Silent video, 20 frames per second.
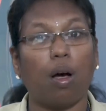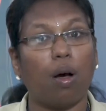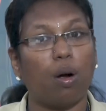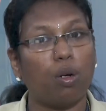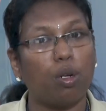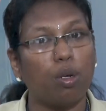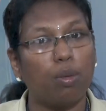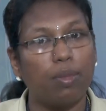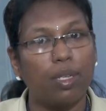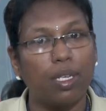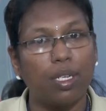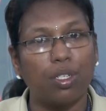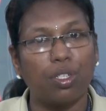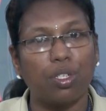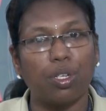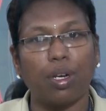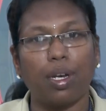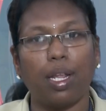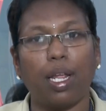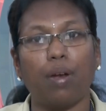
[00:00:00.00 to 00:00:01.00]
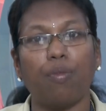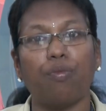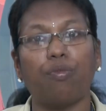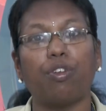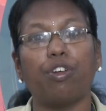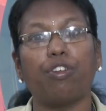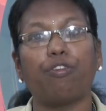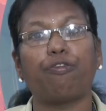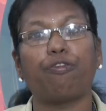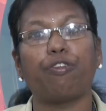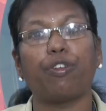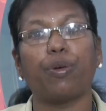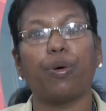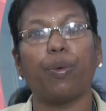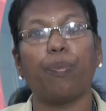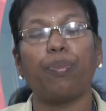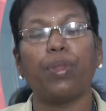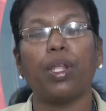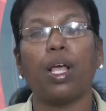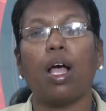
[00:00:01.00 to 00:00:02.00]
automation in
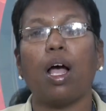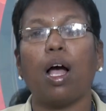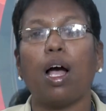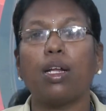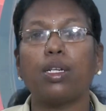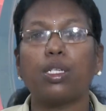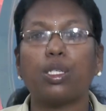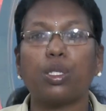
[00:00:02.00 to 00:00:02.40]
workflow, and